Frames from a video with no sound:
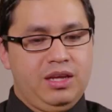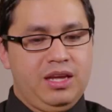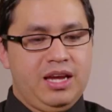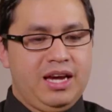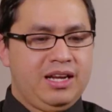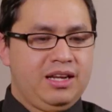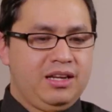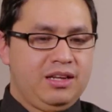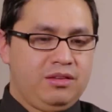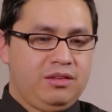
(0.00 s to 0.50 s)
He
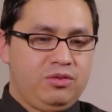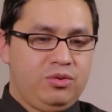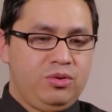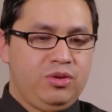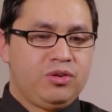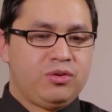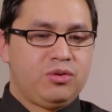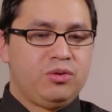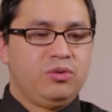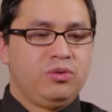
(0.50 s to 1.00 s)
had a two
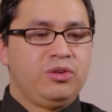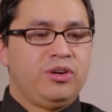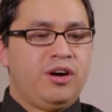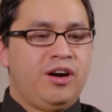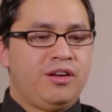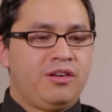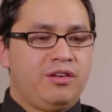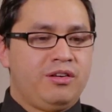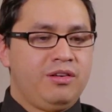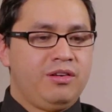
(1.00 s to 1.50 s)
year old
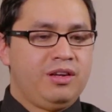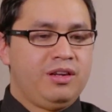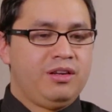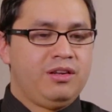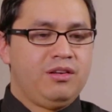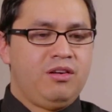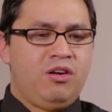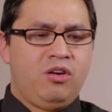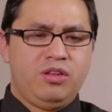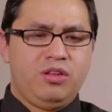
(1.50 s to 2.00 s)
daughter,
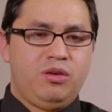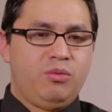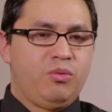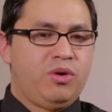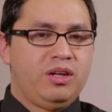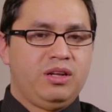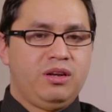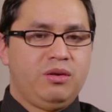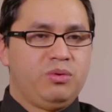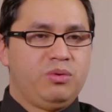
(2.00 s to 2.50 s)
and all he
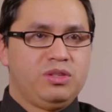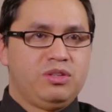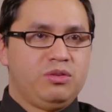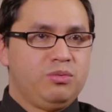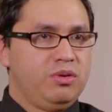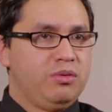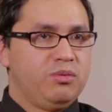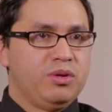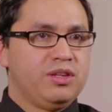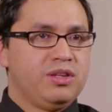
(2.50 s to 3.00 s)
wanted was
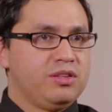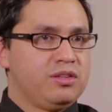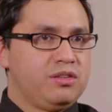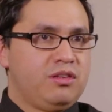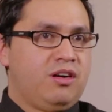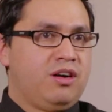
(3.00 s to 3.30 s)
to be with his